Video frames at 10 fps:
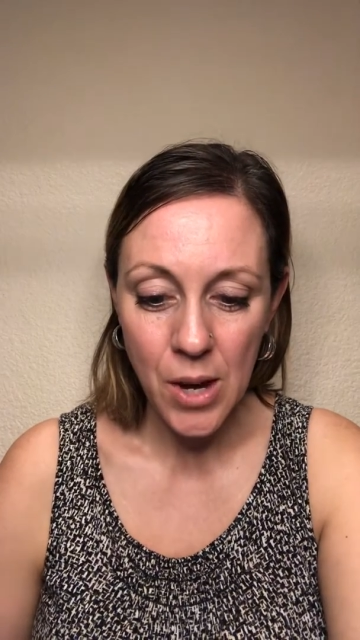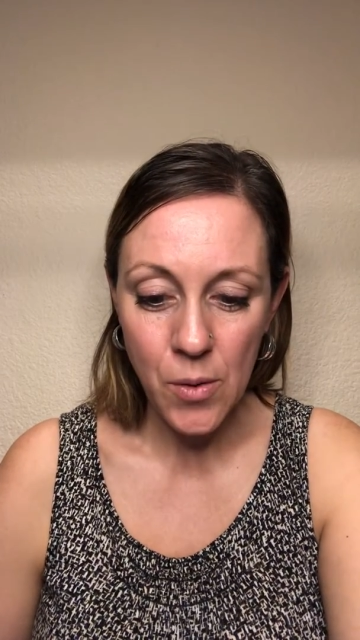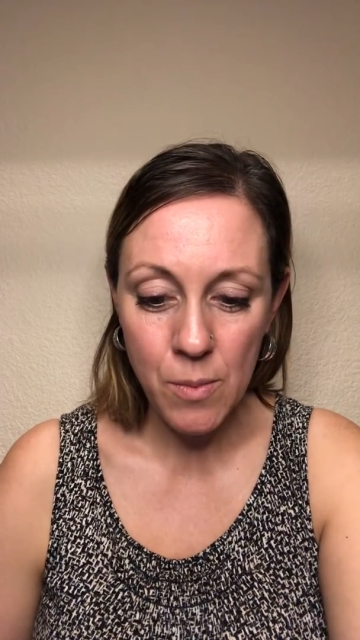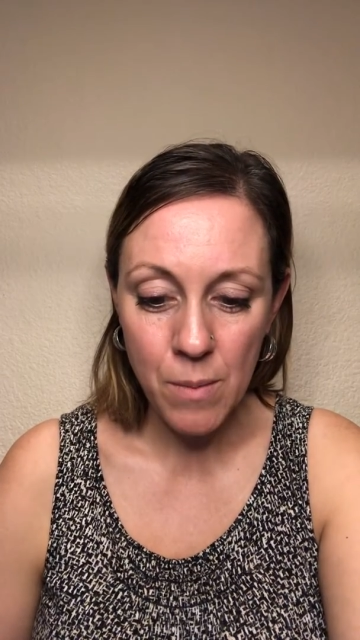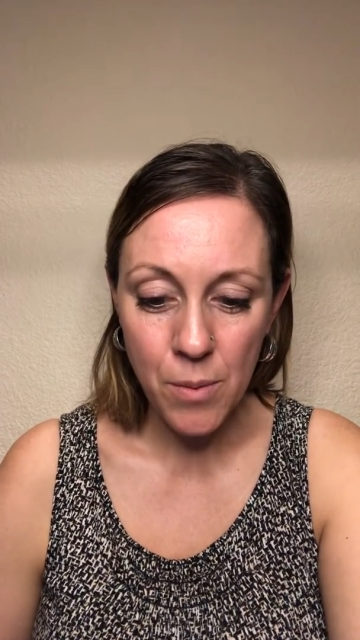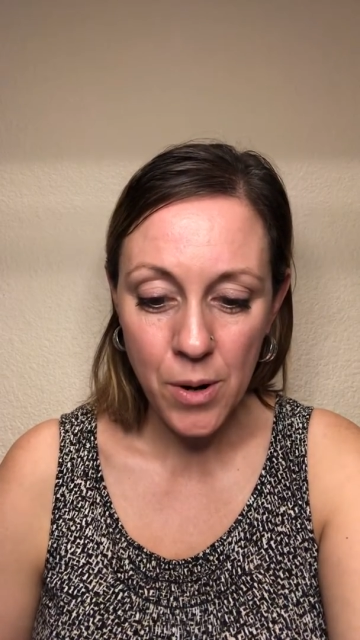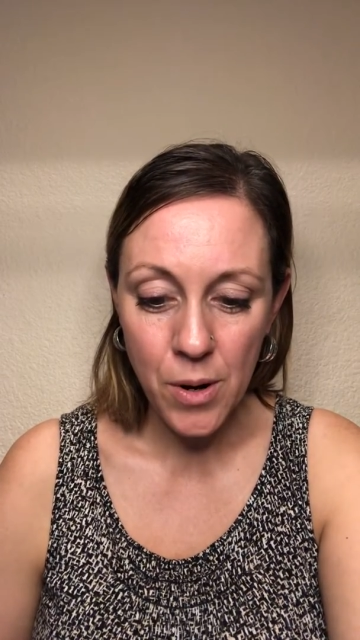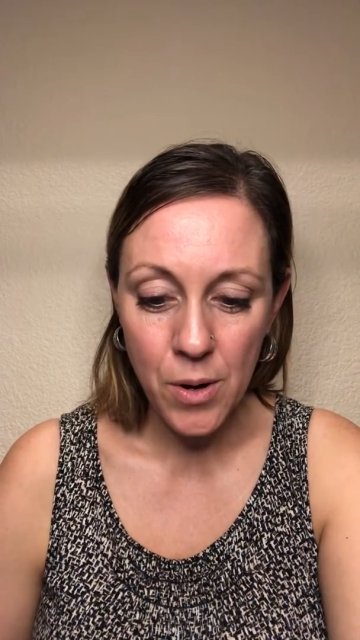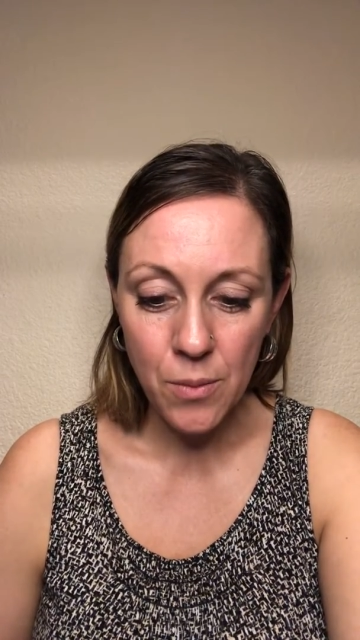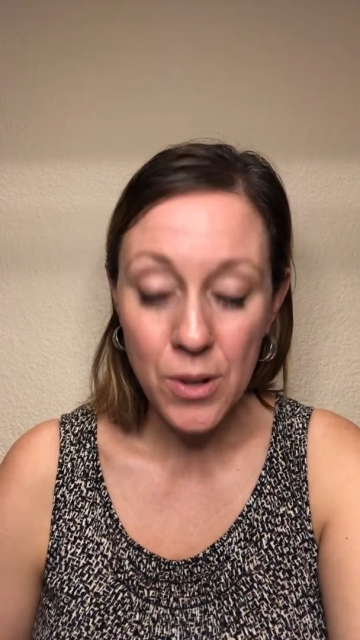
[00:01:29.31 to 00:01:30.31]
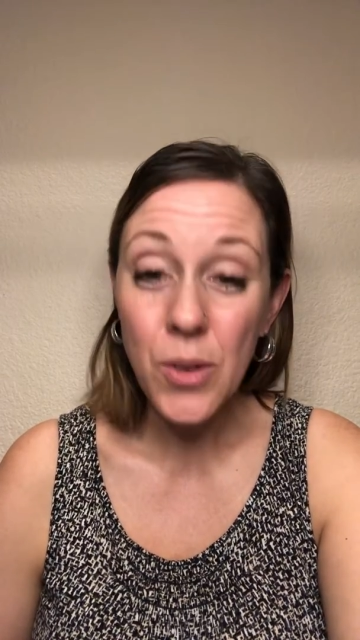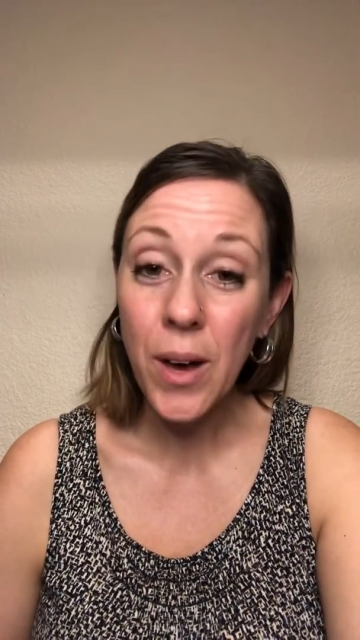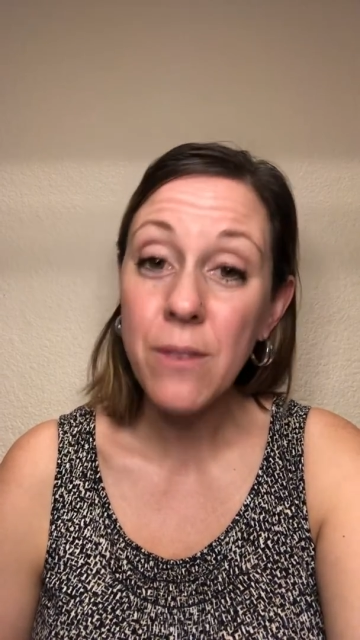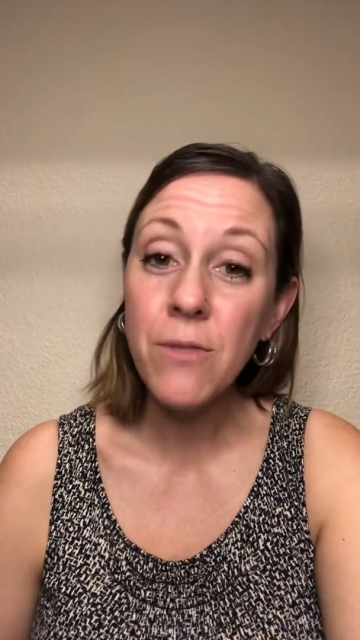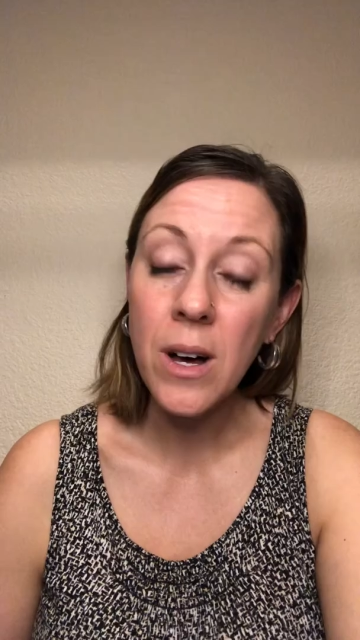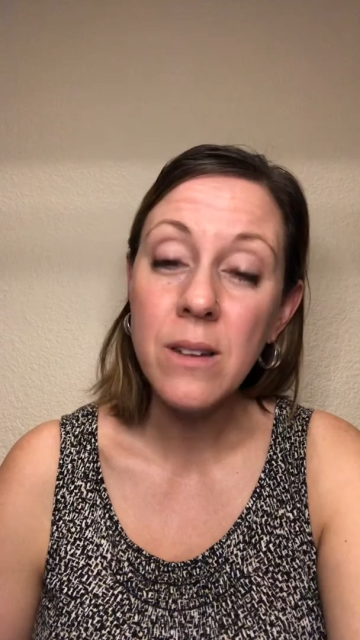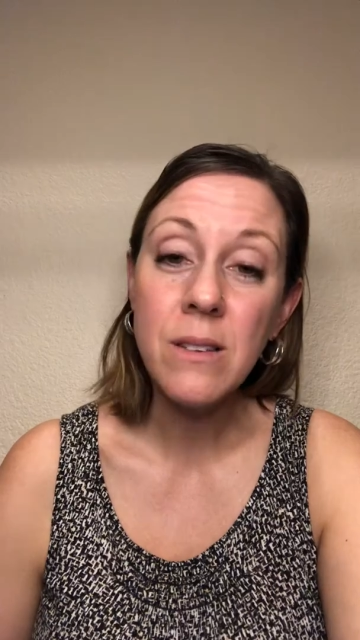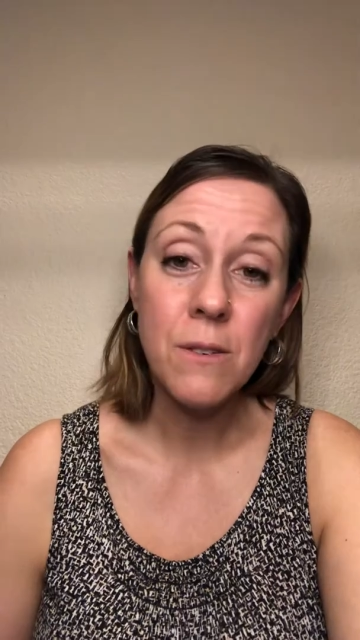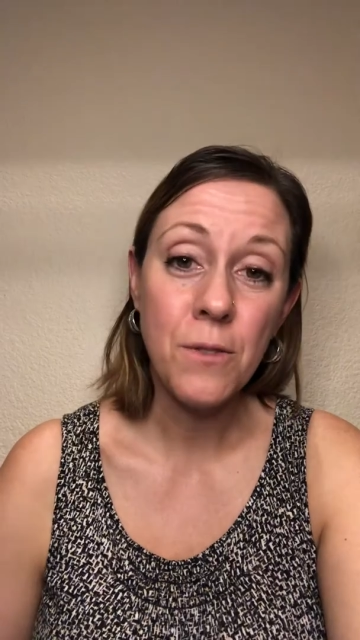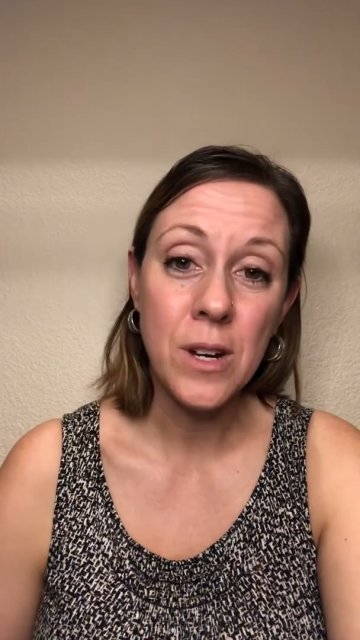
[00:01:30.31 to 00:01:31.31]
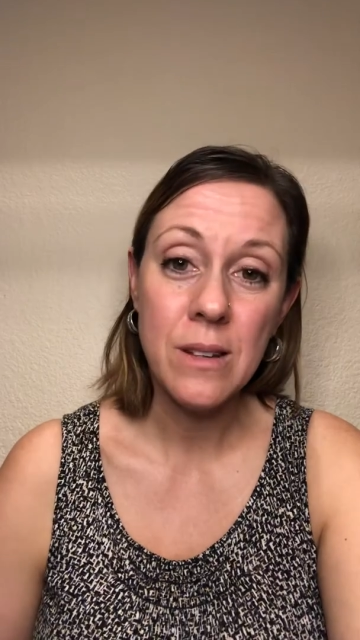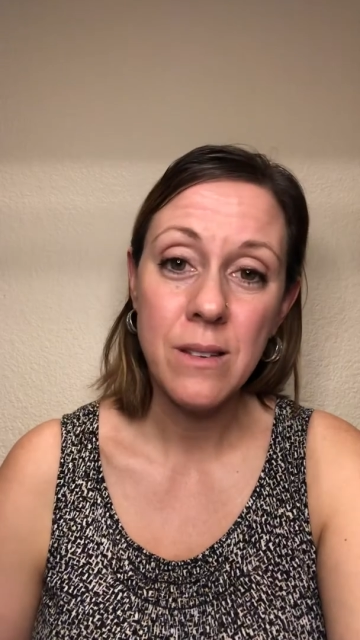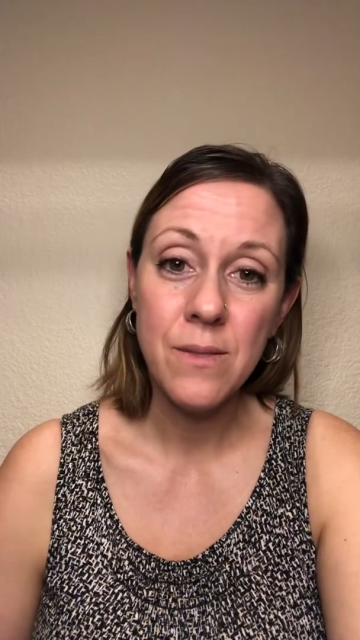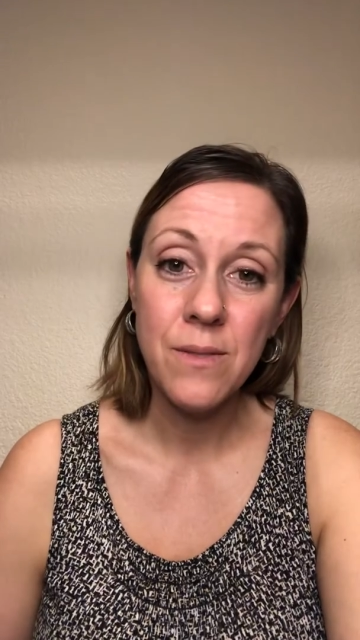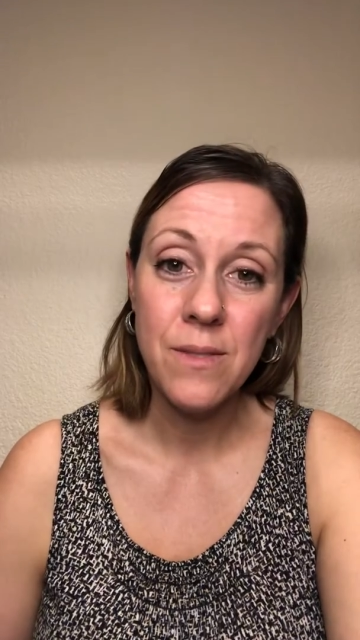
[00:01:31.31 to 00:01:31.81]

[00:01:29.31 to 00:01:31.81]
Remember when you have felt different.